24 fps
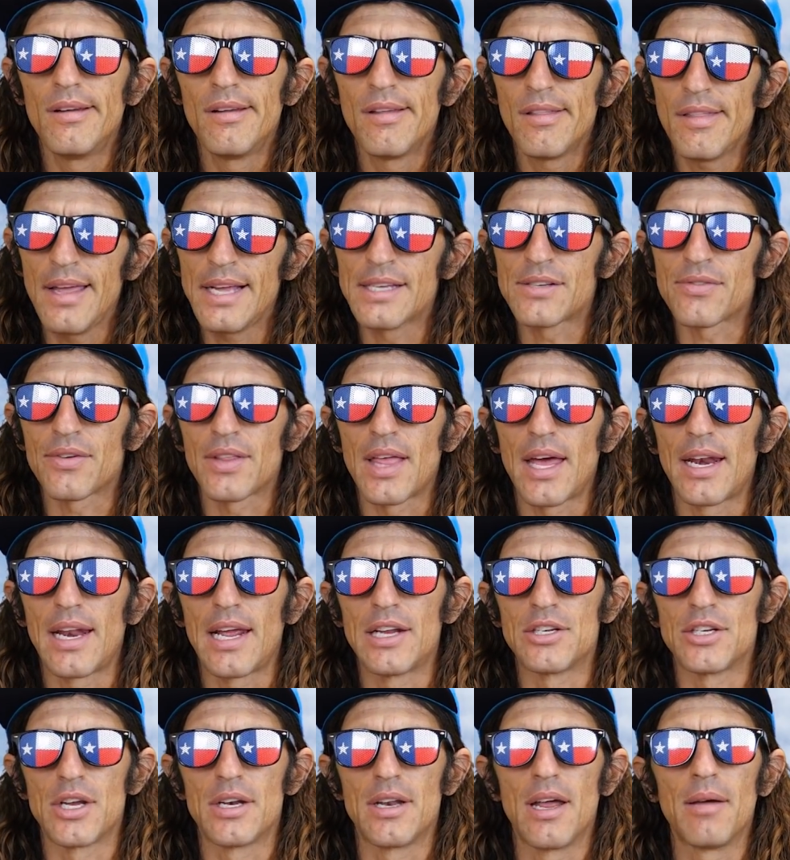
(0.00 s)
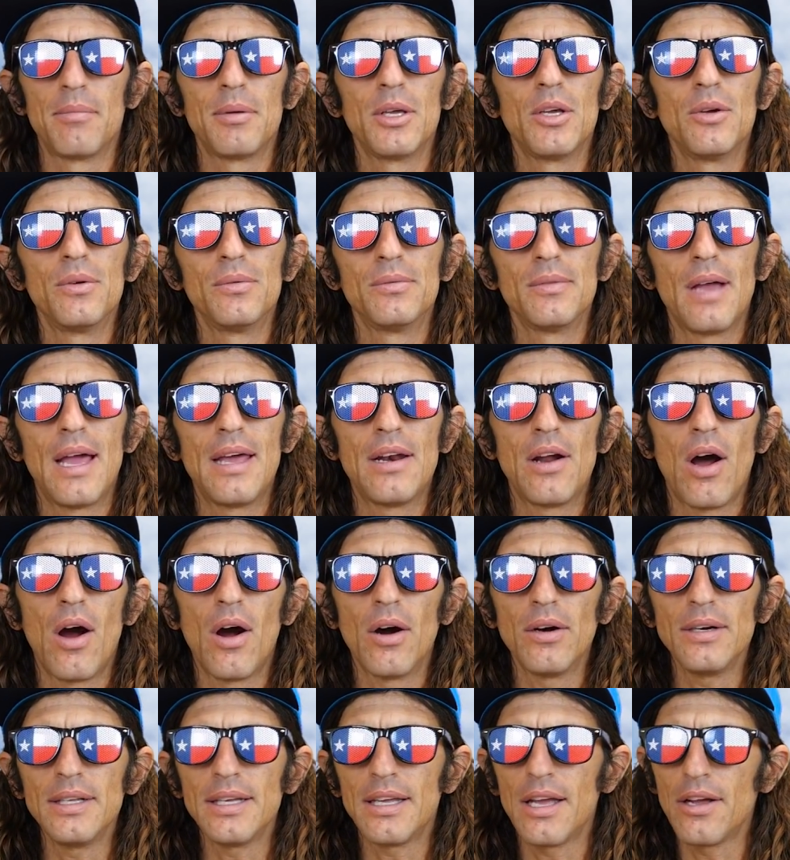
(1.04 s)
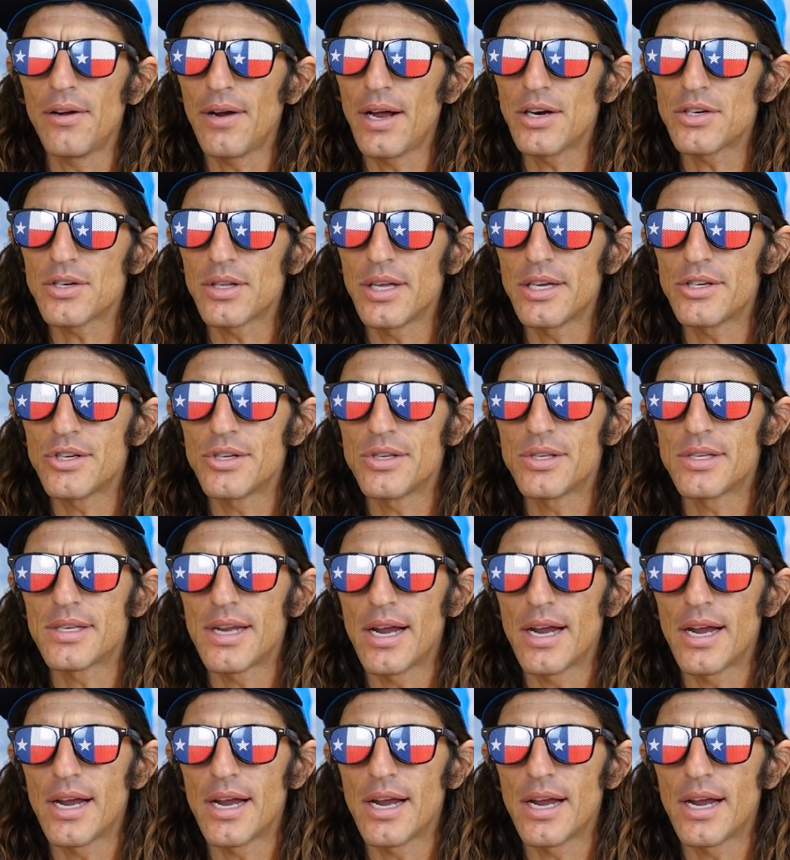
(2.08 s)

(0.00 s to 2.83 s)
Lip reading: Thanks for that, AJW, and a hearty congratulations